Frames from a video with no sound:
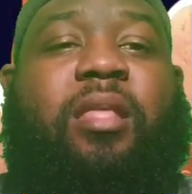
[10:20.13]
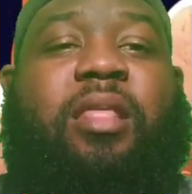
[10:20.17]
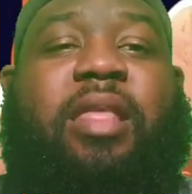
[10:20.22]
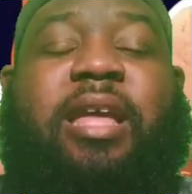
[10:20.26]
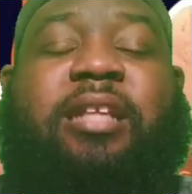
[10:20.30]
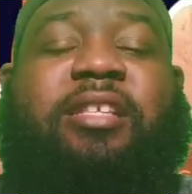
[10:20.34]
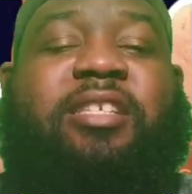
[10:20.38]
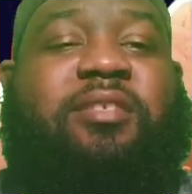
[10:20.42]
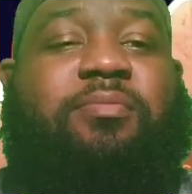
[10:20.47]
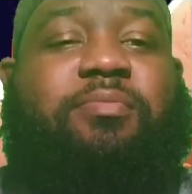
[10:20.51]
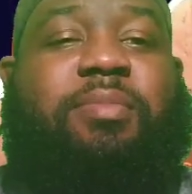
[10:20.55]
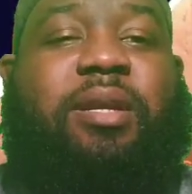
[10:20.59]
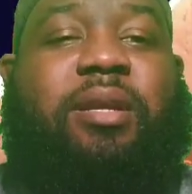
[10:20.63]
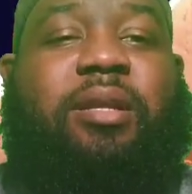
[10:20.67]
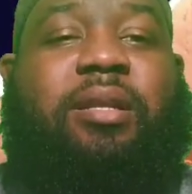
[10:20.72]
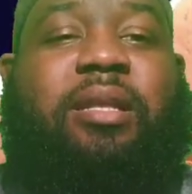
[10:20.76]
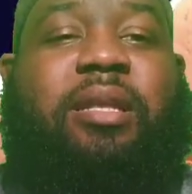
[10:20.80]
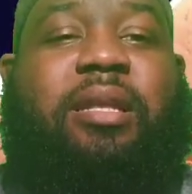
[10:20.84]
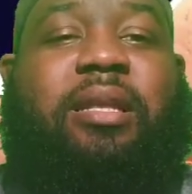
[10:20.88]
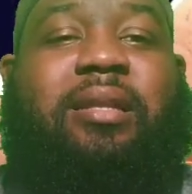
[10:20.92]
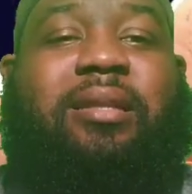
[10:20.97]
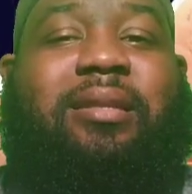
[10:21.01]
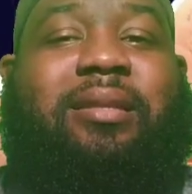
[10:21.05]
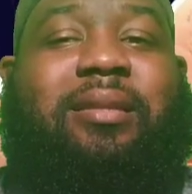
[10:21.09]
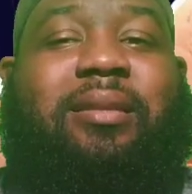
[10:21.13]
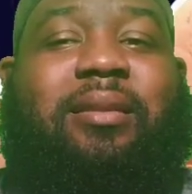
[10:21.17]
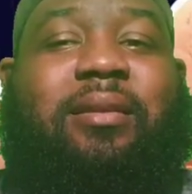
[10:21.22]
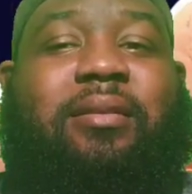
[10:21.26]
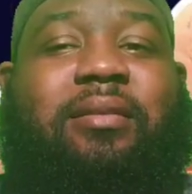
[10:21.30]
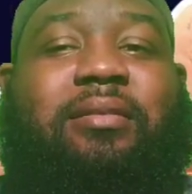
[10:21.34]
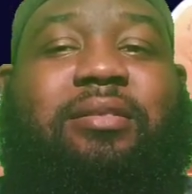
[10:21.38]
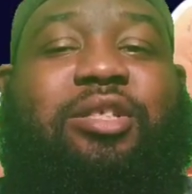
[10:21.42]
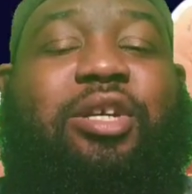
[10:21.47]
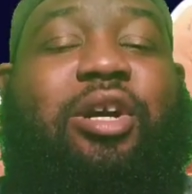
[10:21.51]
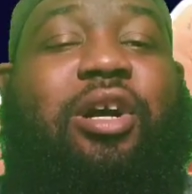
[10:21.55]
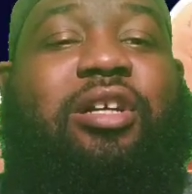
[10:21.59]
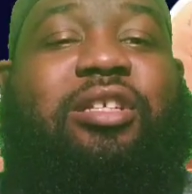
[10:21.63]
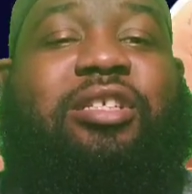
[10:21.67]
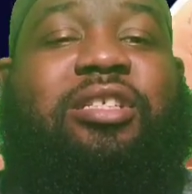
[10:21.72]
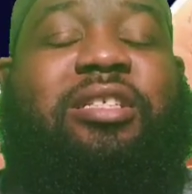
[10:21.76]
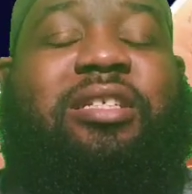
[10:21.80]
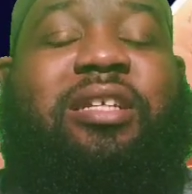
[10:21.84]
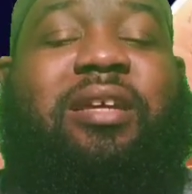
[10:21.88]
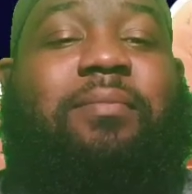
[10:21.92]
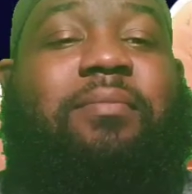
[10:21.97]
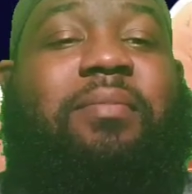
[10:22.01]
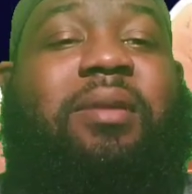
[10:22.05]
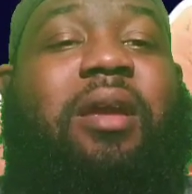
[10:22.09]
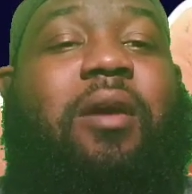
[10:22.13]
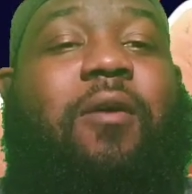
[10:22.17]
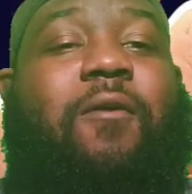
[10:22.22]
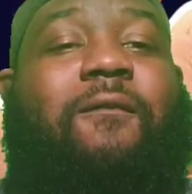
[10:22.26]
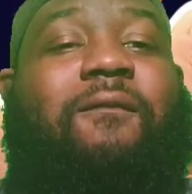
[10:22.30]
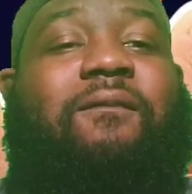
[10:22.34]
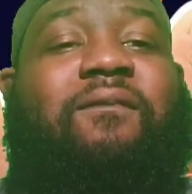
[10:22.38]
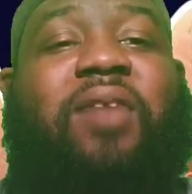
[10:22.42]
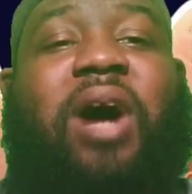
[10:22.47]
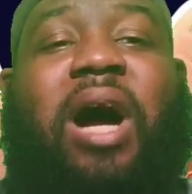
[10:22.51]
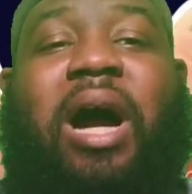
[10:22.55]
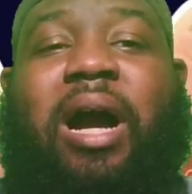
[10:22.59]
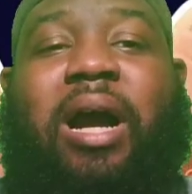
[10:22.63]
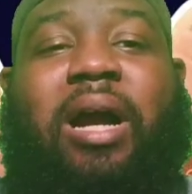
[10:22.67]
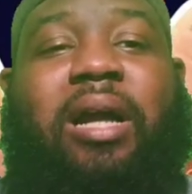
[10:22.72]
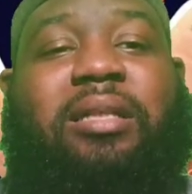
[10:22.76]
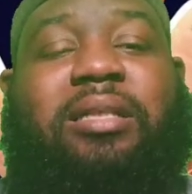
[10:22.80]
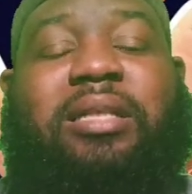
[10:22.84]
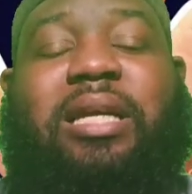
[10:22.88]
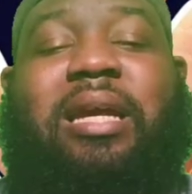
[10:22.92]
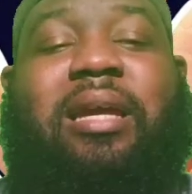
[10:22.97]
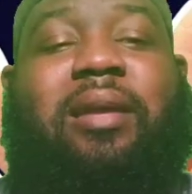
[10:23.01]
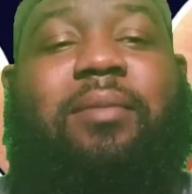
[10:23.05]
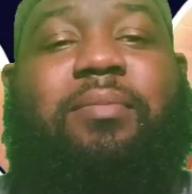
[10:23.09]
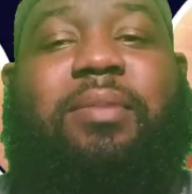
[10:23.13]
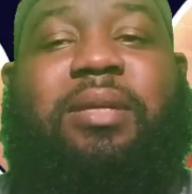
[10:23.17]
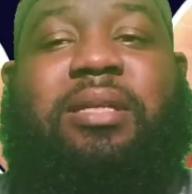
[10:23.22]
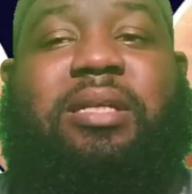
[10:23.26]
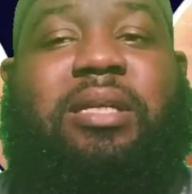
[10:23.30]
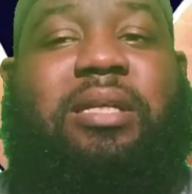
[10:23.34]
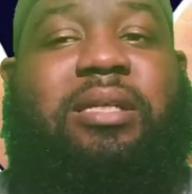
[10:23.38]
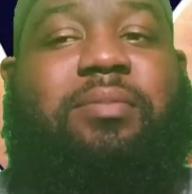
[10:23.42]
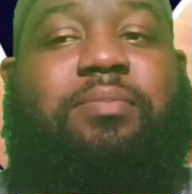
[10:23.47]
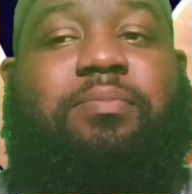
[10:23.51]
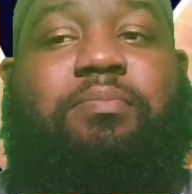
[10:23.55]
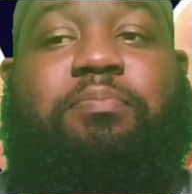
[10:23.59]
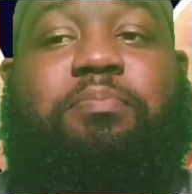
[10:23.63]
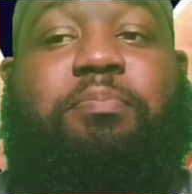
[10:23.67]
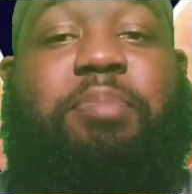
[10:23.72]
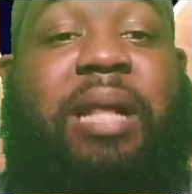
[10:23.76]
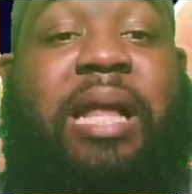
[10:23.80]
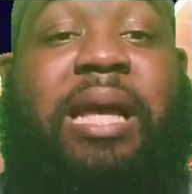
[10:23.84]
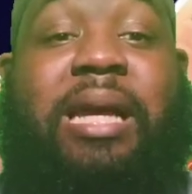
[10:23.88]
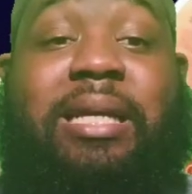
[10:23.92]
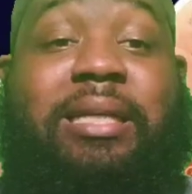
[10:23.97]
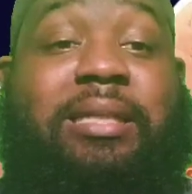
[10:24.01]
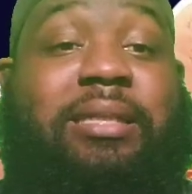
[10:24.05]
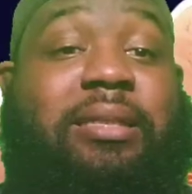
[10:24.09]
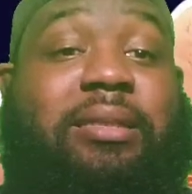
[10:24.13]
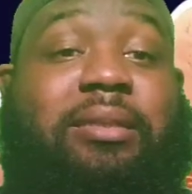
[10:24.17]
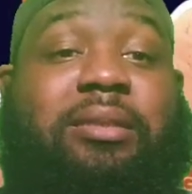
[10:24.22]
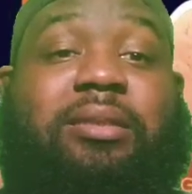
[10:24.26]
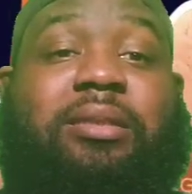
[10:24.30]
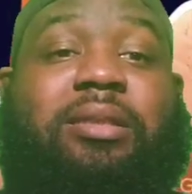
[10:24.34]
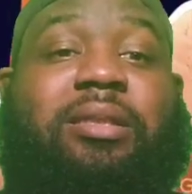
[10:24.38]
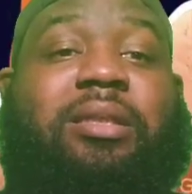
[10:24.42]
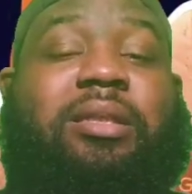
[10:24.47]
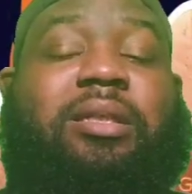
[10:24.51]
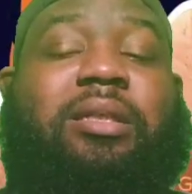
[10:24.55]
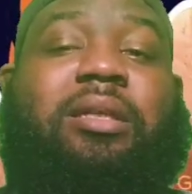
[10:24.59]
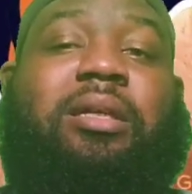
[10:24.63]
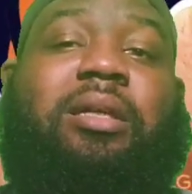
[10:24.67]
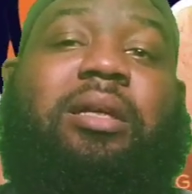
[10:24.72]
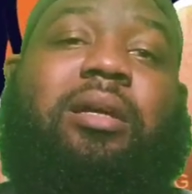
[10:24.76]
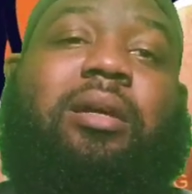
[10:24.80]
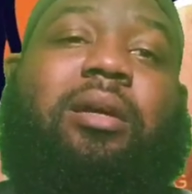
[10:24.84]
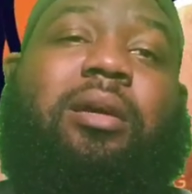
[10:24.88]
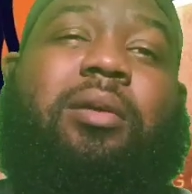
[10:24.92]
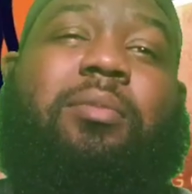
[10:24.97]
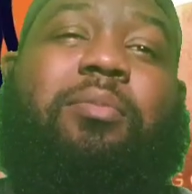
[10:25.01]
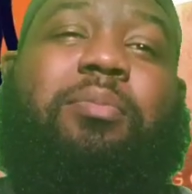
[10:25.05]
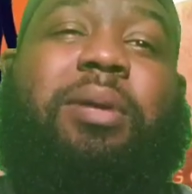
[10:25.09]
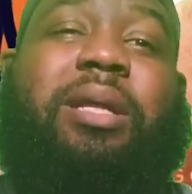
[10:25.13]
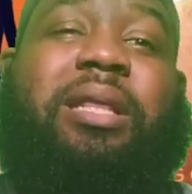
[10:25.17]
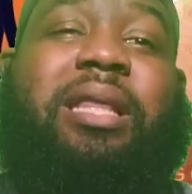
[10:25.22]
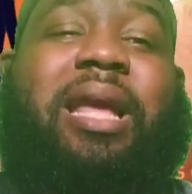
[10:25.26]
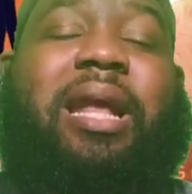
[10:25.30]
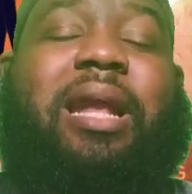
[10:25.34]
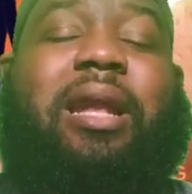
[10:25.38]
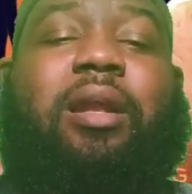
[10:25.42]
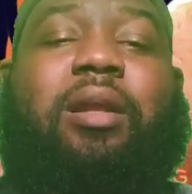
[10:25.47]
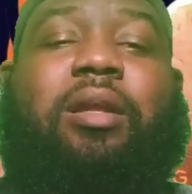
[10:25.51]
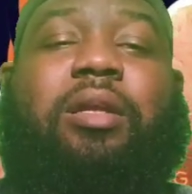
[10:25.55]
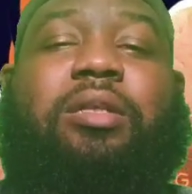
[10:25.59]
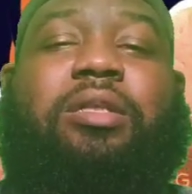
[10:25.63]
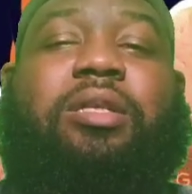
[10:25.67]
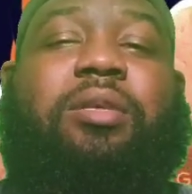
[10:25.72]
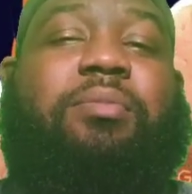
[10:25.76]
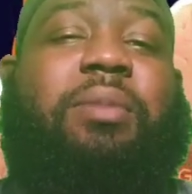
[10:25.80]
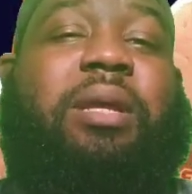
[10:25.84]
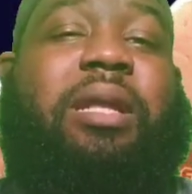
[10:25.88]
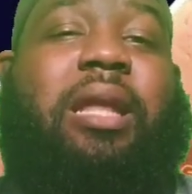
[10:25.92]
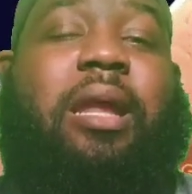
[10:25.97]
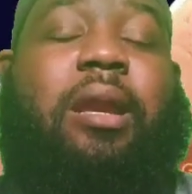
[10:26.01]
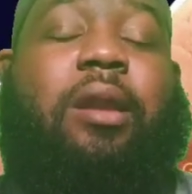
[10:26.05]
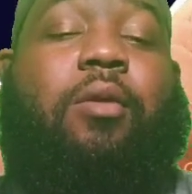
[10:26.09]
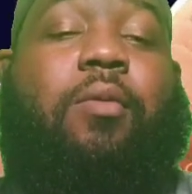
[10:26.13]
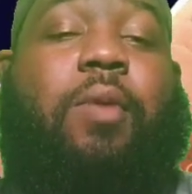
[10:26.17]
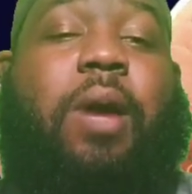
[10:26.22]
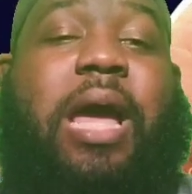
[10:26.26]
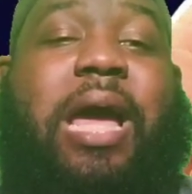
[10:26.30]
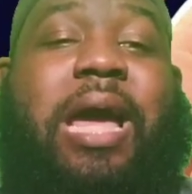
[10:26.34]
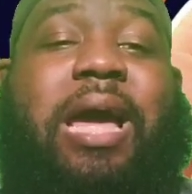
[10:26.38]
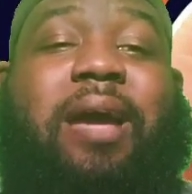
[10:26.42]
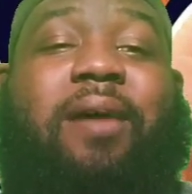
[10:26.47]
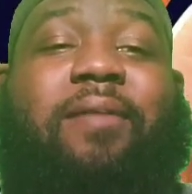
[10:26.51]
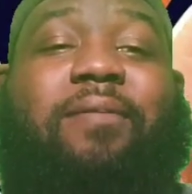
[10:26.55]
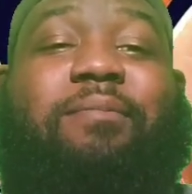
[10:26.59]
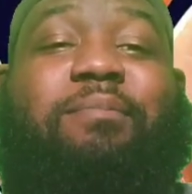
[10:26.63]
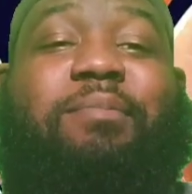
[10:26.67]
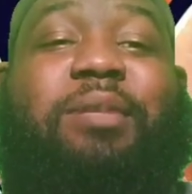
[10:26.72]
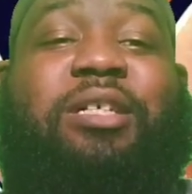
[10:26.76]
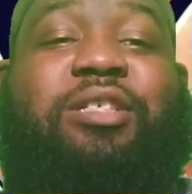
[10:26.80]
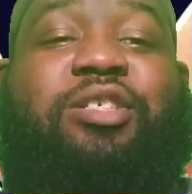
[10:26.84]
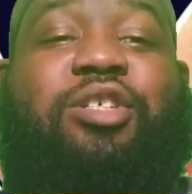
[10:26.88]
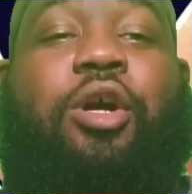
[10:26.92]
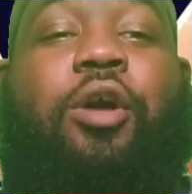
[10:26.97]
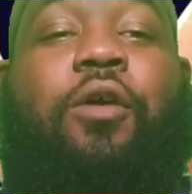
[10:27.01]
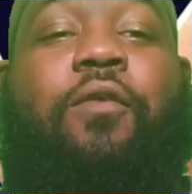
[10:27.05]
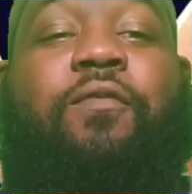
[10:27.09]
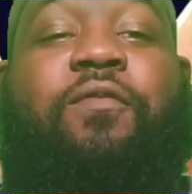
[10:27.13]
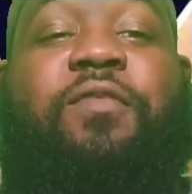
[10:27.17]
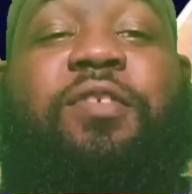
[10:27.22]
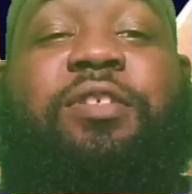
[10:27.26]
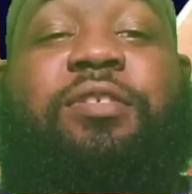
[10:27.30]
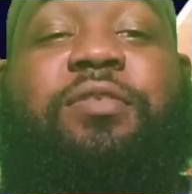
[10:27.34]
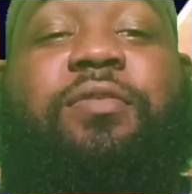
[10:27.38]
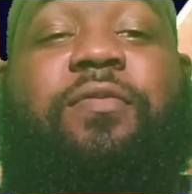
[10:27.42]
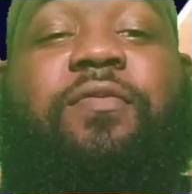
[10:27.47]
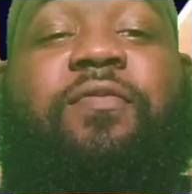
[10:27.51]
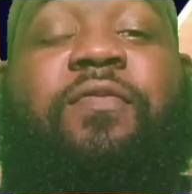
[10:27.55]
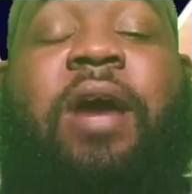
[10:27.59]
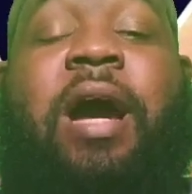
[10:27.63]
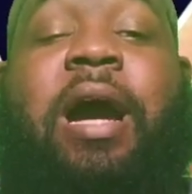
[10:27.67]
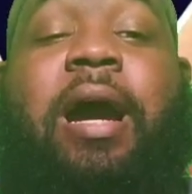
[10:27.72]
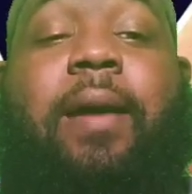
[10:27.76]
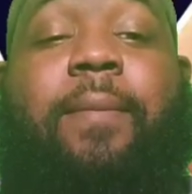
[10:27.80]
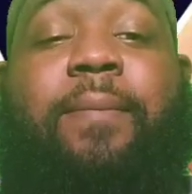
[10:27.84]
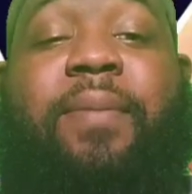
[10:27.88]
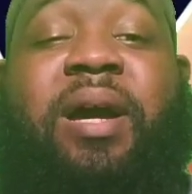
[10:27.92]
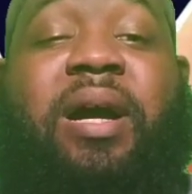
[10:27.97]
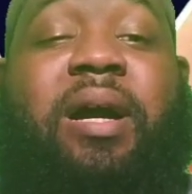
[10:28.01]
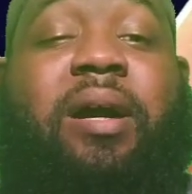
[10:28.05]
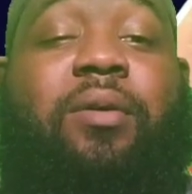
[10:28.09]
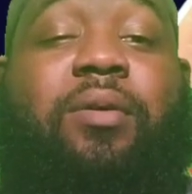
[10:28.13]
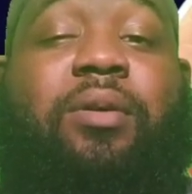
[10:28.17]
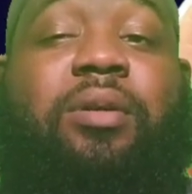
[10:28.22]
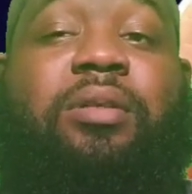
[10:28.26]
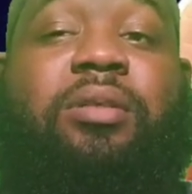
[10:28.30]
they just be, the Chargers can be on fire. They can be just blazing. But they, to me, they don't have much offensive firepower.